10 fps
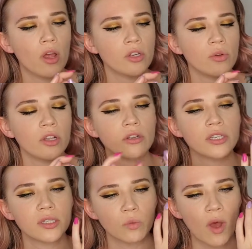do a little
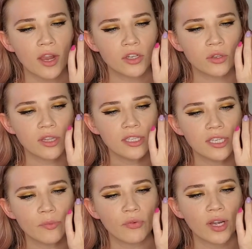swatch. So this is
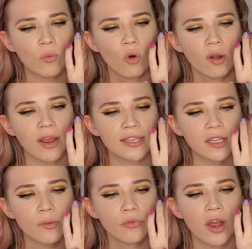a pretty warm, nice
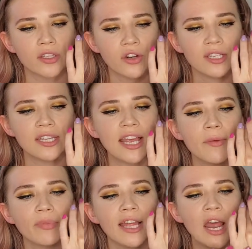little bronzer. It does
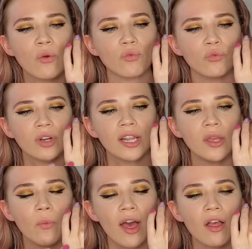blend out really
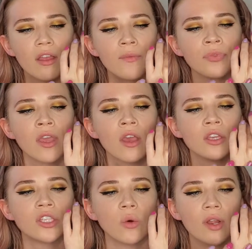well.
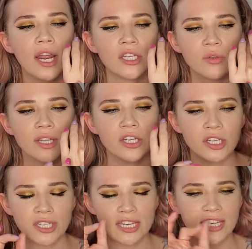So what I do is I
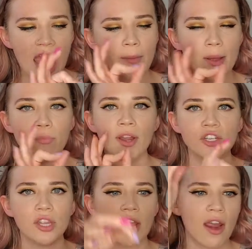just dab my brush
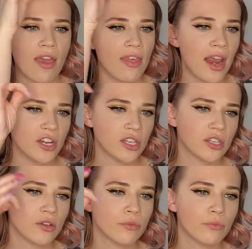in there and then I just
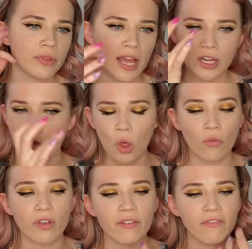blend all
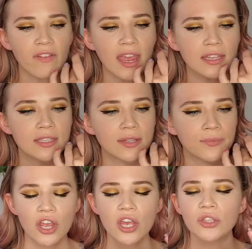over the face.
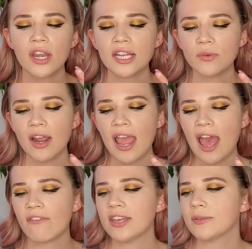So the next one I
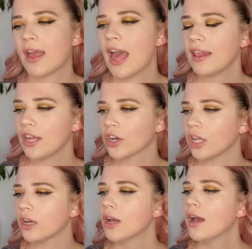have is my LA Girl